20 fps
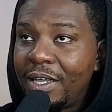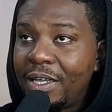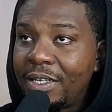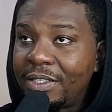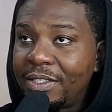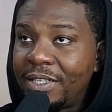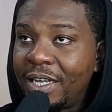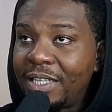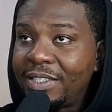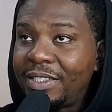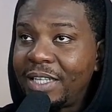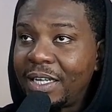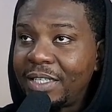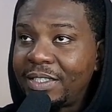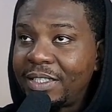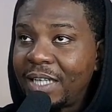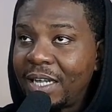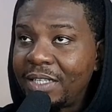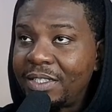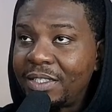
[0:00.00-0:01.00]
It's near
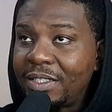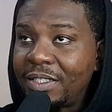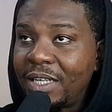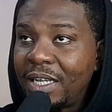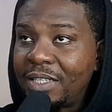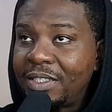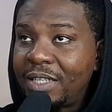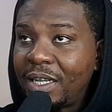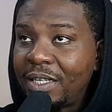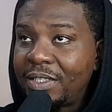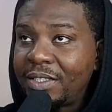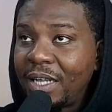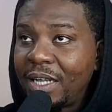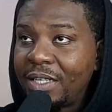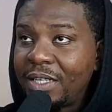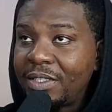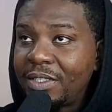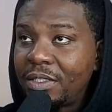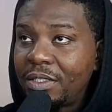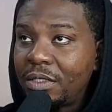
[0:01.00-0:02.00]

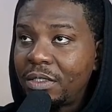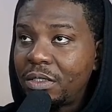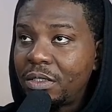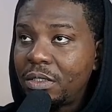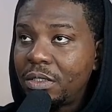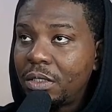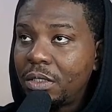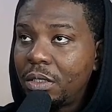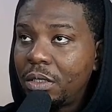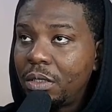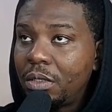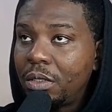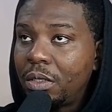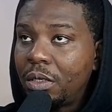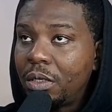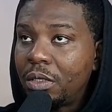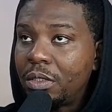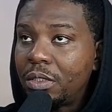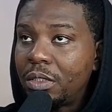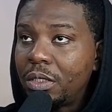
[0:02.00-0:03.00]
Texas. Oh
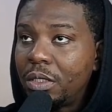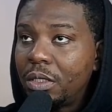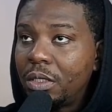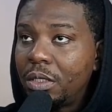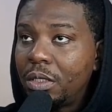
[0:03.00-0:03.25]
God.